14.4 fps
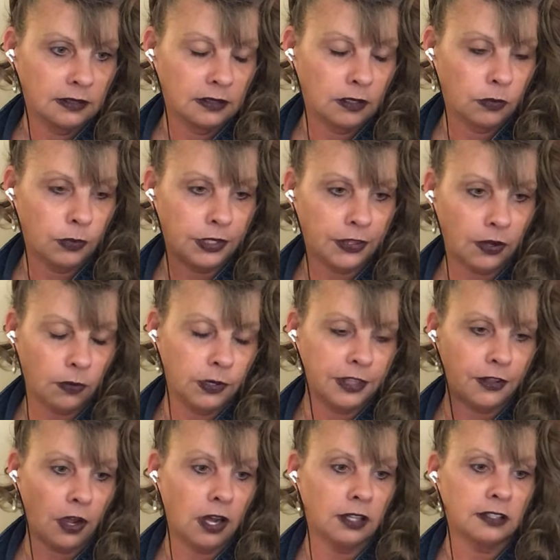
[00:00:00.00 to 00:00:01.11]
with
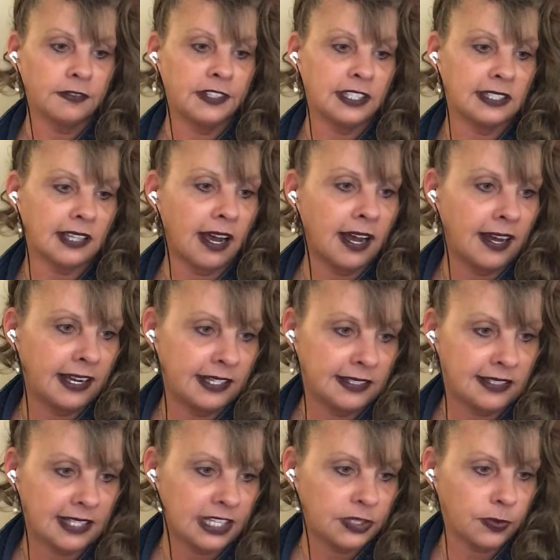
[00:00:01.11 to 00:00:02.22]
all of these eyes.
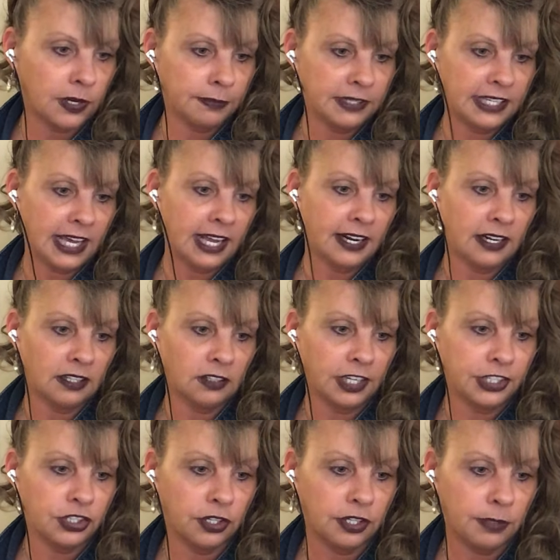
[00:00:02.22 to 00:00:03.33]
That's what I'm getting. Like
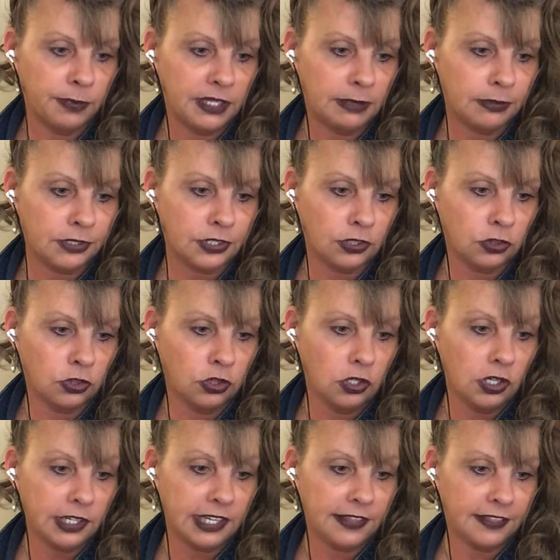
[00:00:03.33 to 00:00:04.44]
you're going to be able to
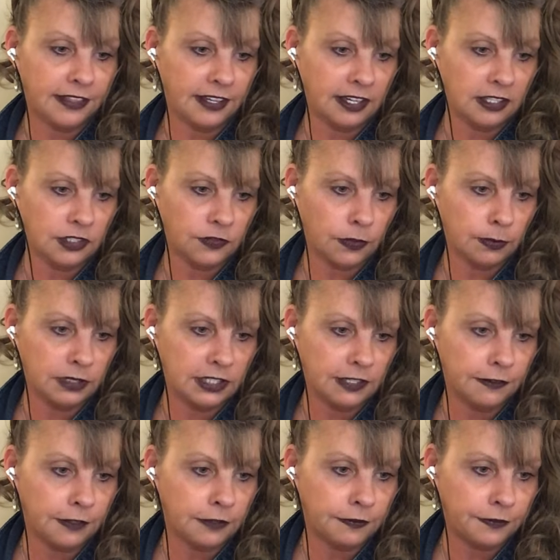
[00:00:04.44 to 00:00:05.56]
look at things from
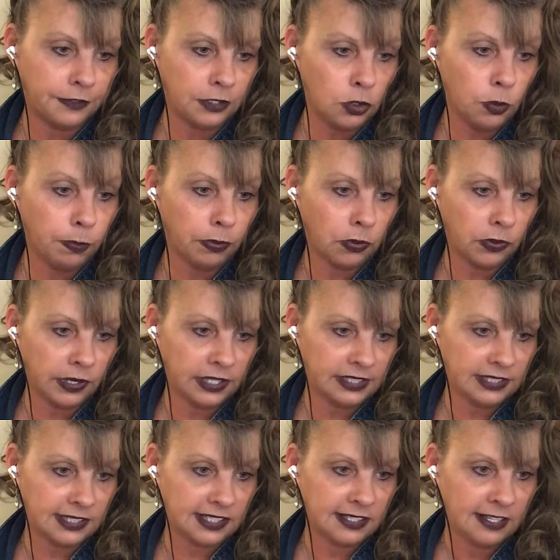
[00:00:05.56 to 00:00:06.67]
different
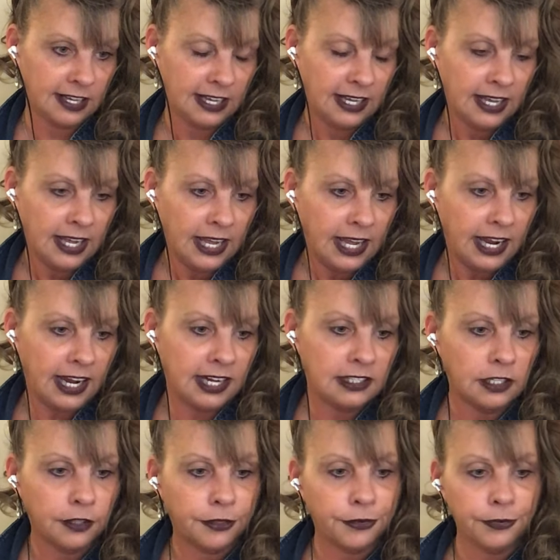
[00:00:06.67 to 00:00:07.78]
viewpoints. And
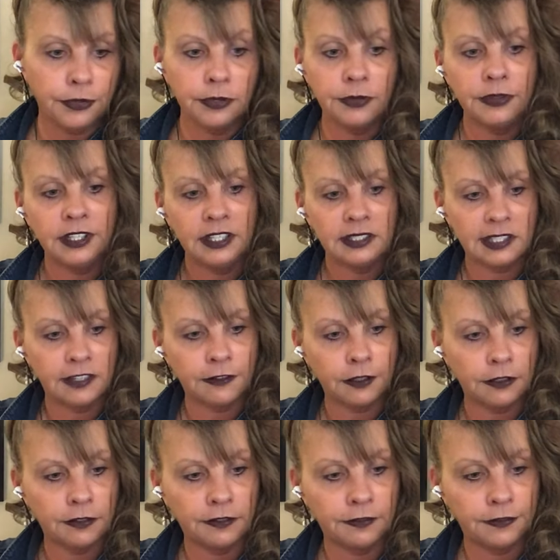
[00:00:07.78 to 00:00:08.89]
through these
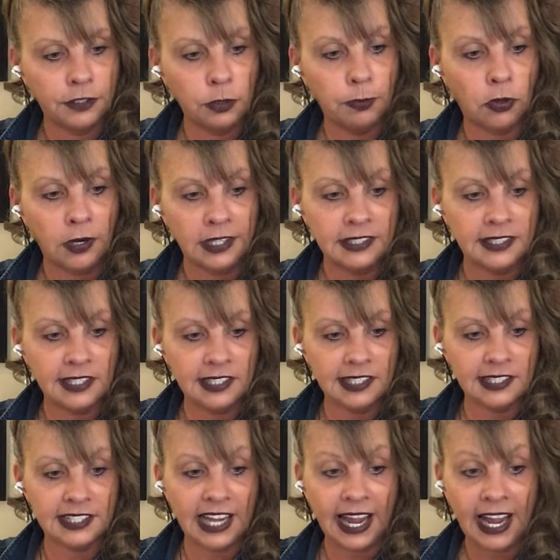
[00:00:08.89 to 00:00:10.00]
different viewpoints, this
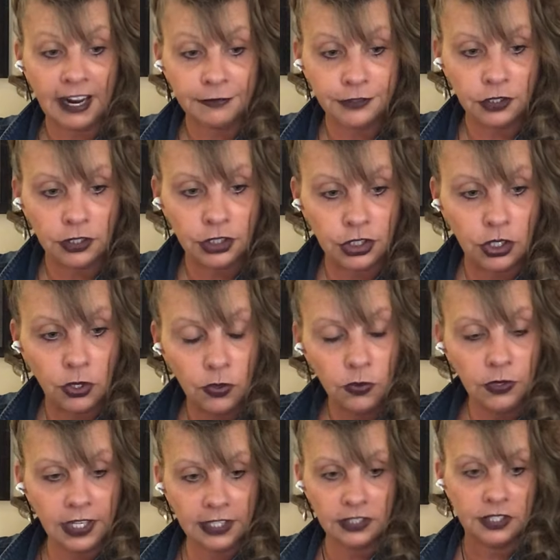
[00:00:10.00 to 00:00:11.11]
is after
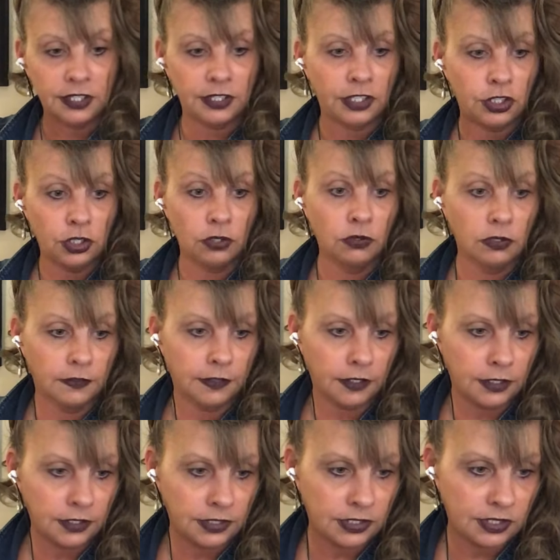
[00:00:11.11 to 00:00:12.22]
attuning to the
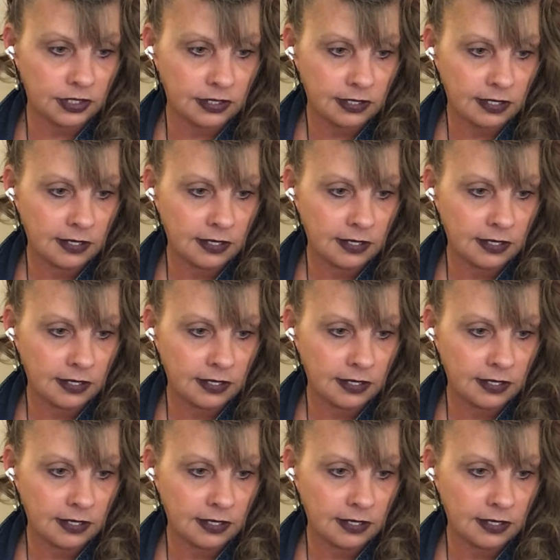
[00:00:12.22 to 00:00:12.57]
universe.